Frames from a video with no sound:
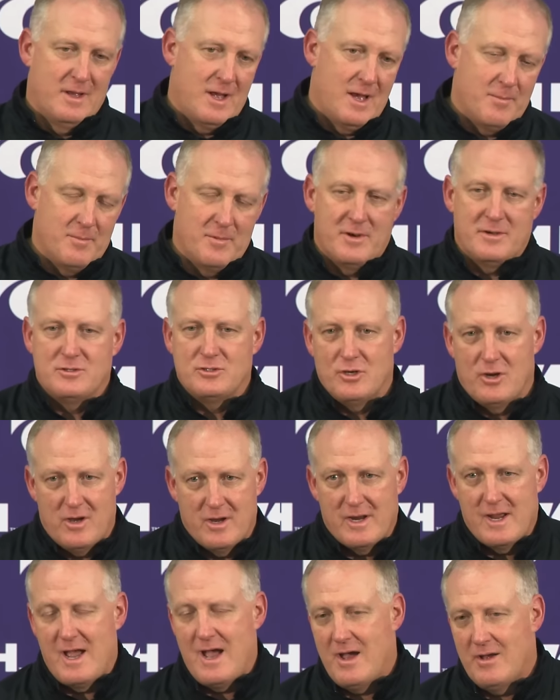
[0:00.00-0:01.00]
I'm going to
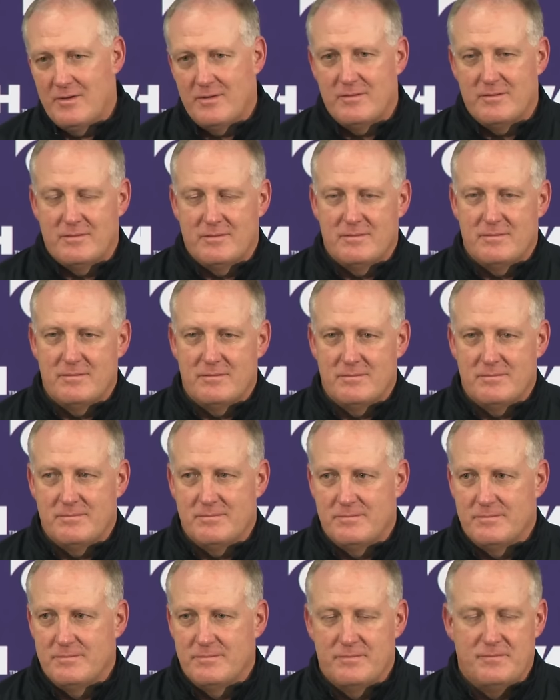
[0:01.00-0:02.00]
jog out,
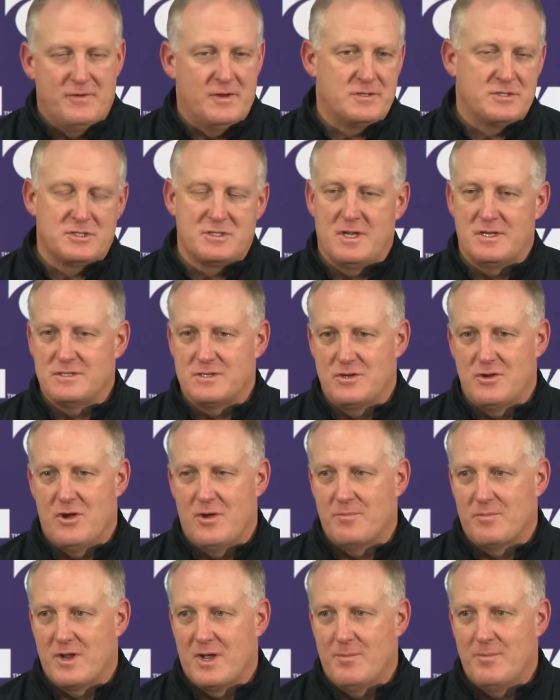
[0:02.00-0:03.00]
Fitz doesn't know
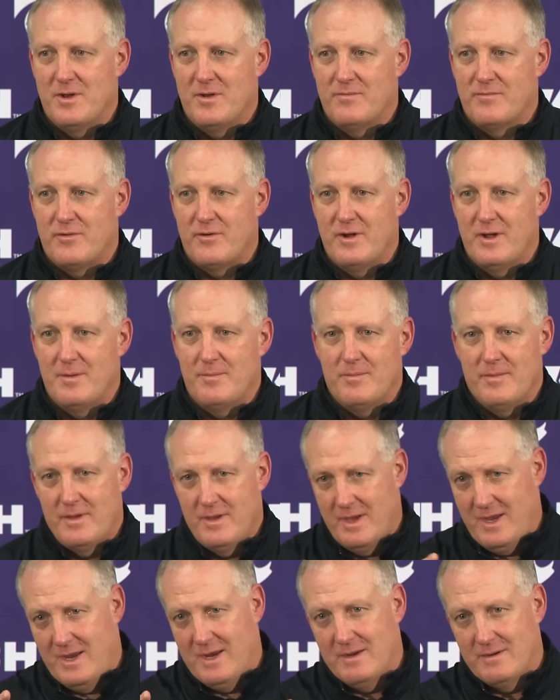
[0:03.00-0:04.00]
I'm coming in for him.
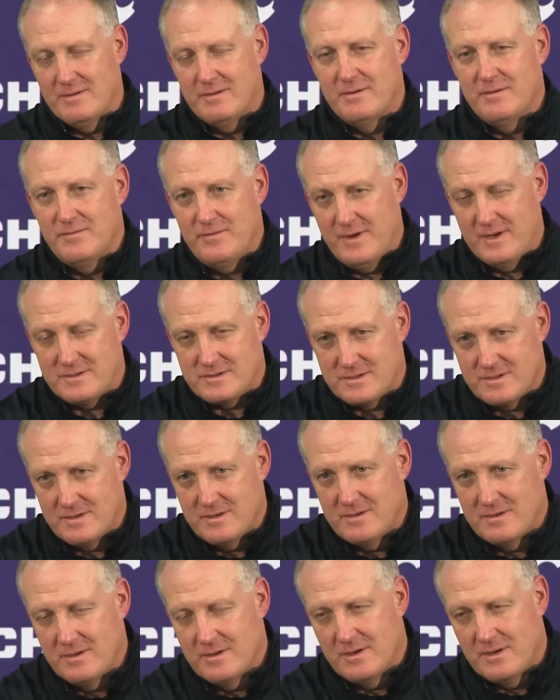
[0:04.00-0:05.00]
Hey, Fitz,
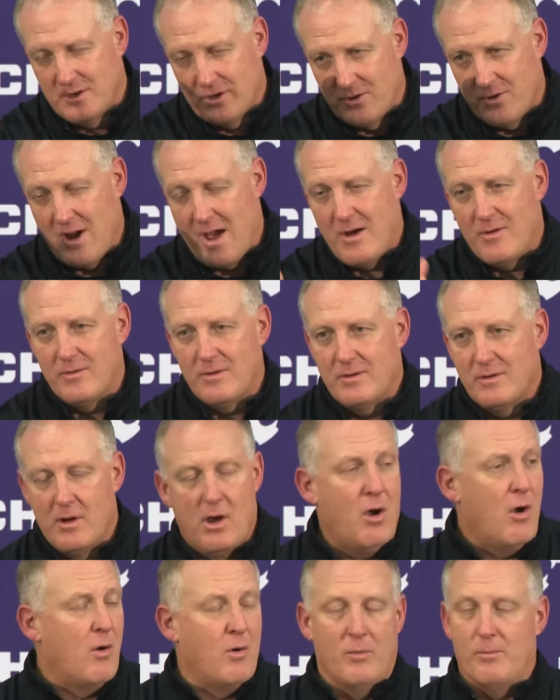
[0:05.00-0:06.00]
you're out.
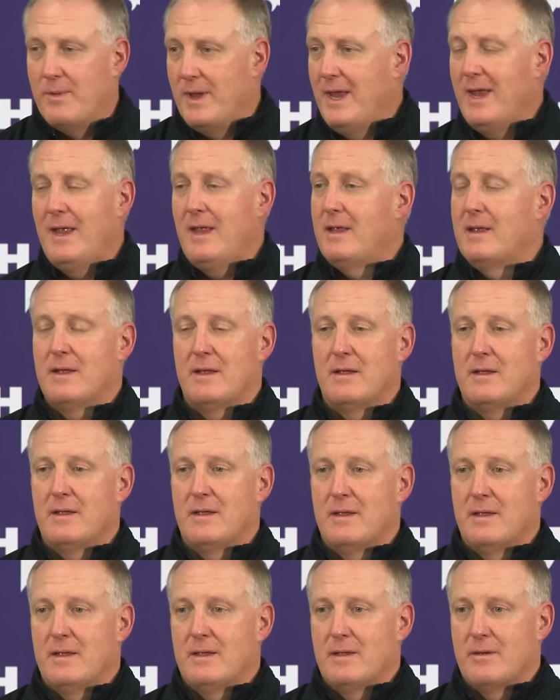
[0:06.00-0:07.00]
Oh, me?
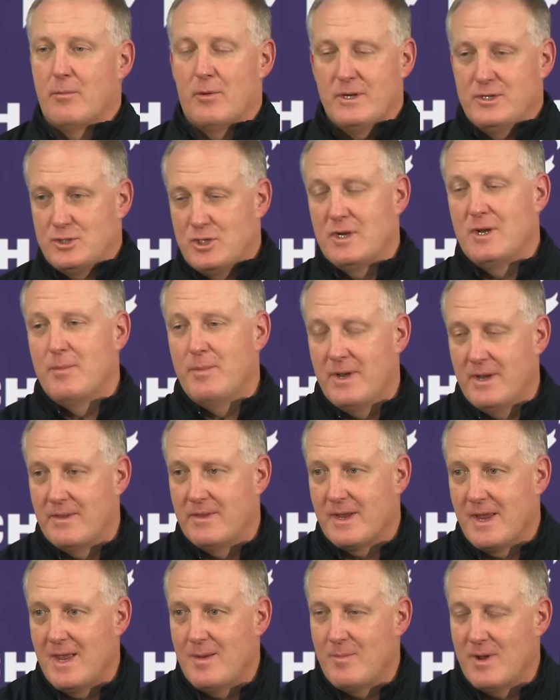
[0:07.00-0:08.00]
Well, you shouldn't have been in
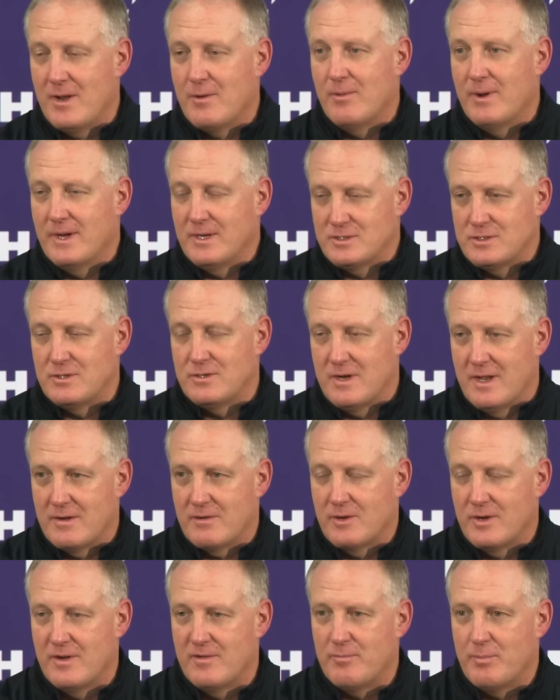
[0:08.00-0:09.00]
the game anyway because you're not a
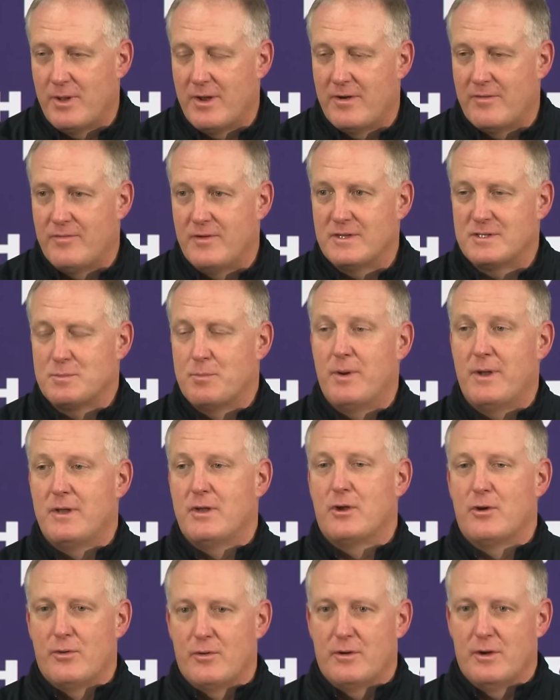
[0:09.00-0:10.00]
good enough player, Fitz, but
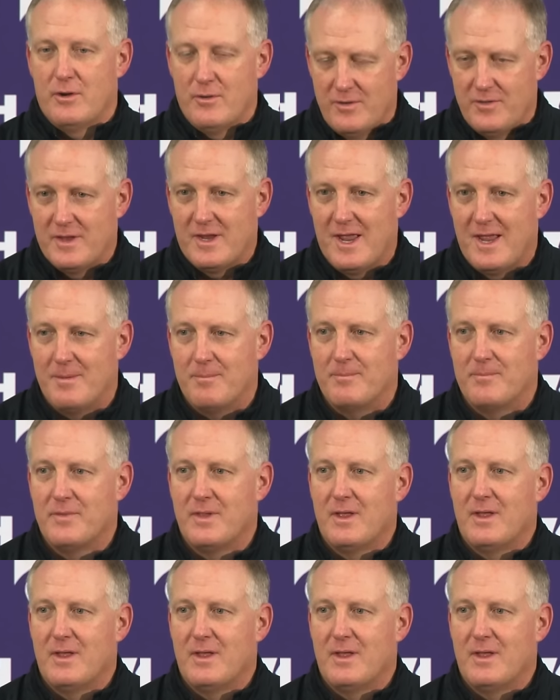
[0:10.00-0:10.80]
you're, you're in the game.